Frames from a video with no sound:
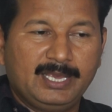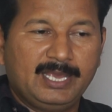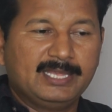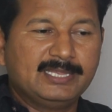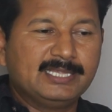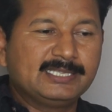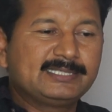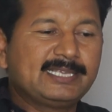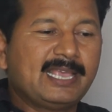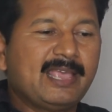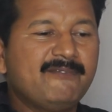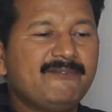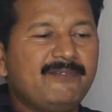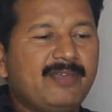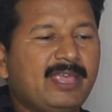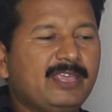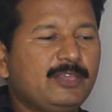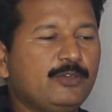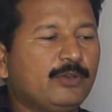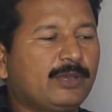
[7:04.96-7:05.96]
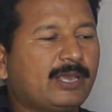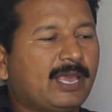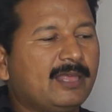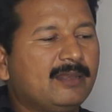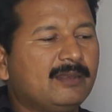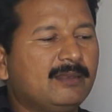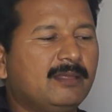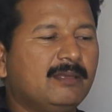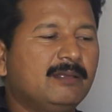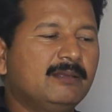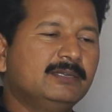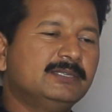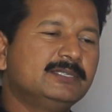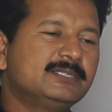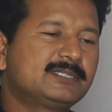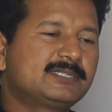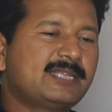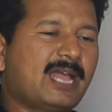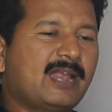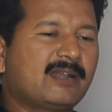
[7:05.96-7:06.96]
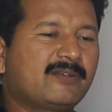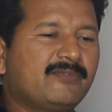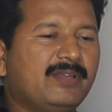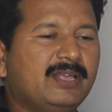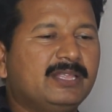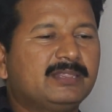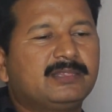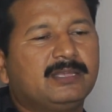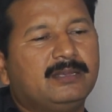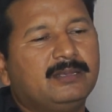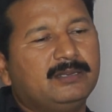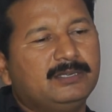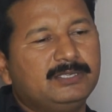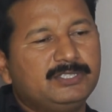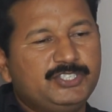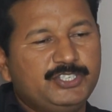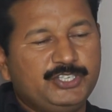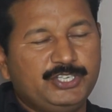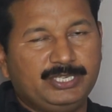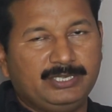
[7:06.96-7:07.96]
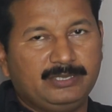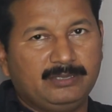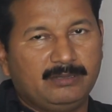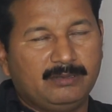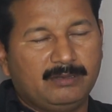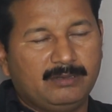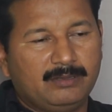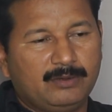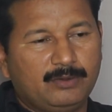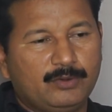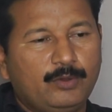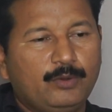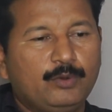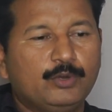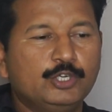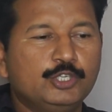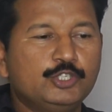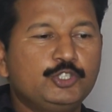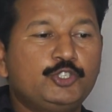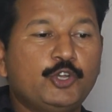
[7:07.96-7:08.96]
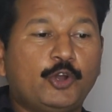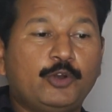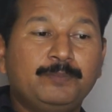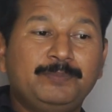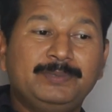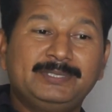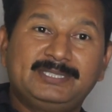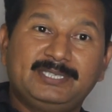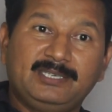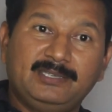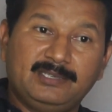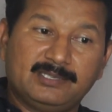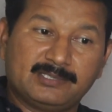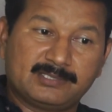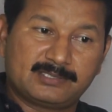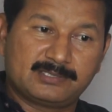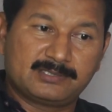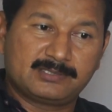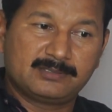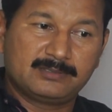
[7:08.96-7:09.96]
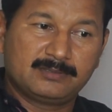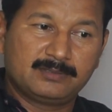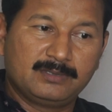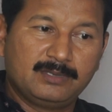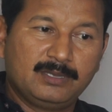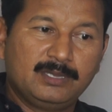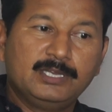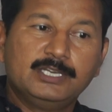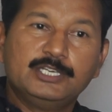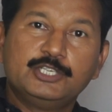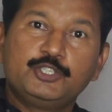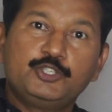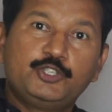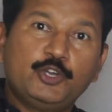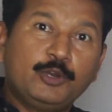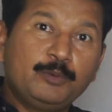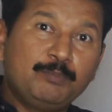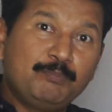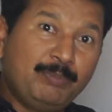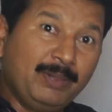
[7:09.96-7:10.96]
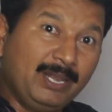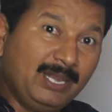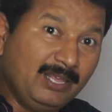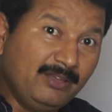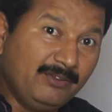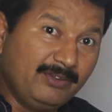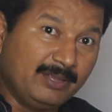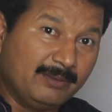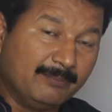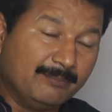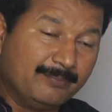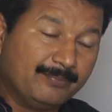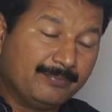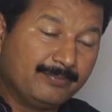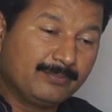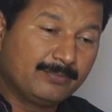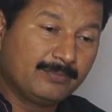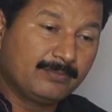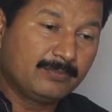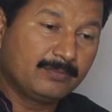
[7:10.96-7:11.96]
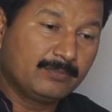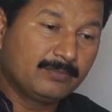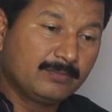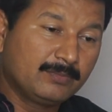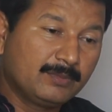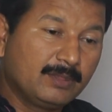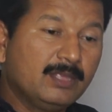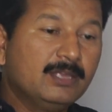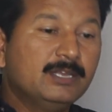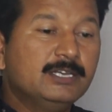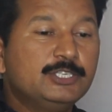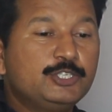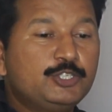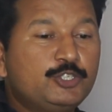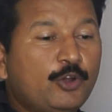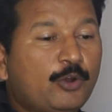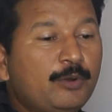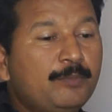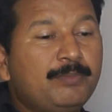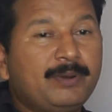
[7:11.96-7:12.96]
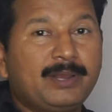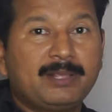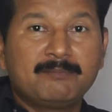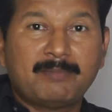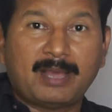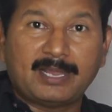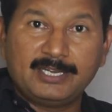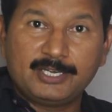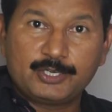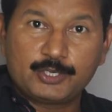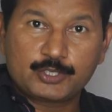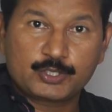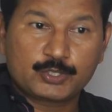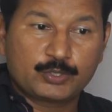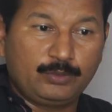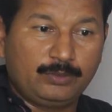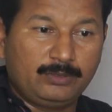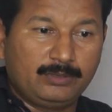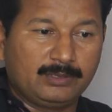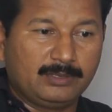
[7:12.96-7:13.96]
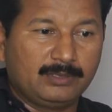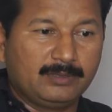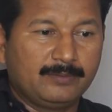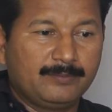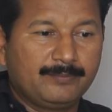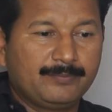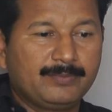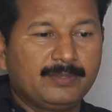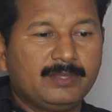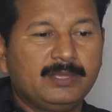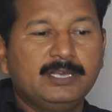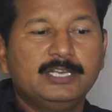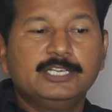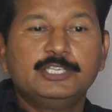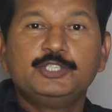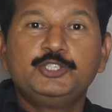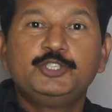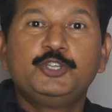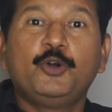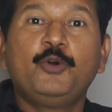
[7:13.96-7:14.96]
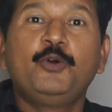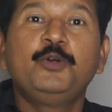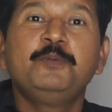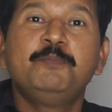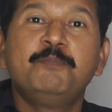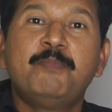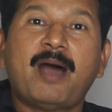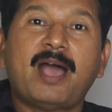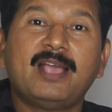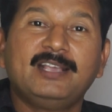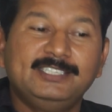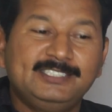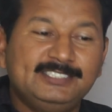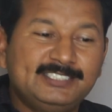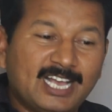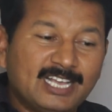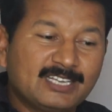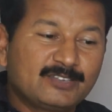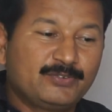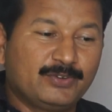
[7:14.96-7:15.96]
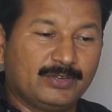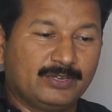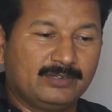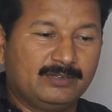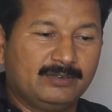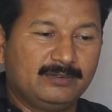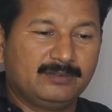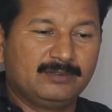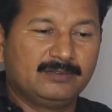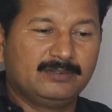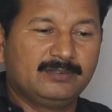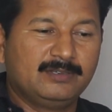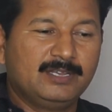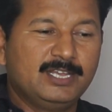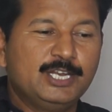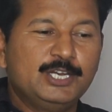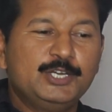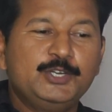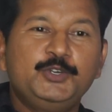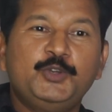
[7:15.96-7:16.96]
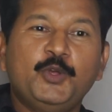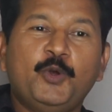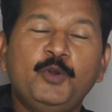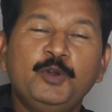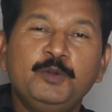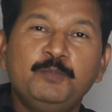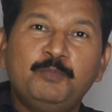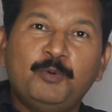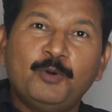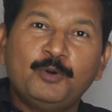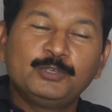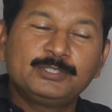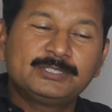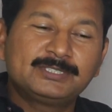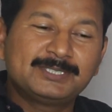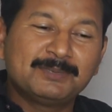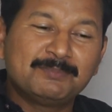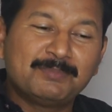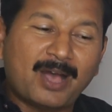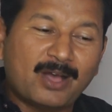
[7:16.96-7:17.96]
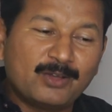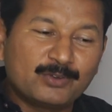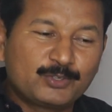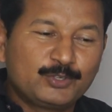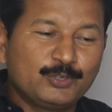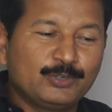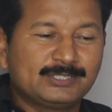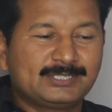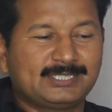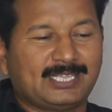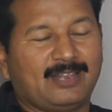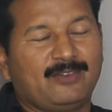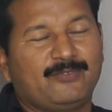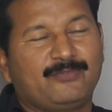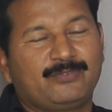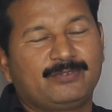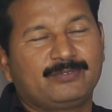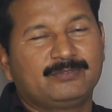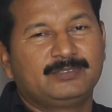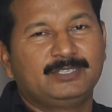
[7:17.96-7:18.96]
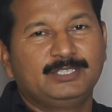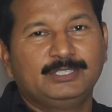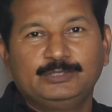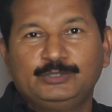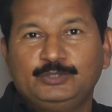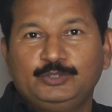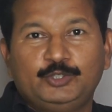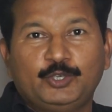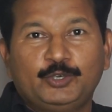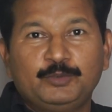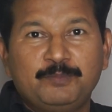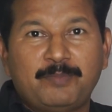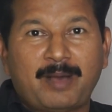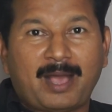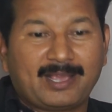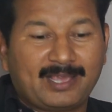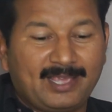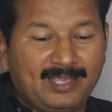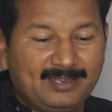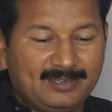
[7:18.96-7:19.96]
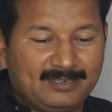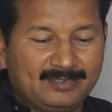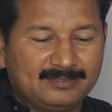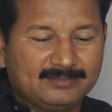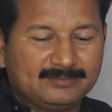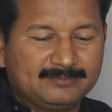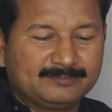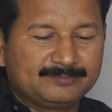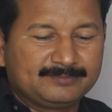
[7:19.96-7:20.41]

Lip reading: In the same way, you can start with D. Don't be serious. Don't believe him. Don't bring money to school. Don't buy junk food. Don't boast about yourself. Don't bargain.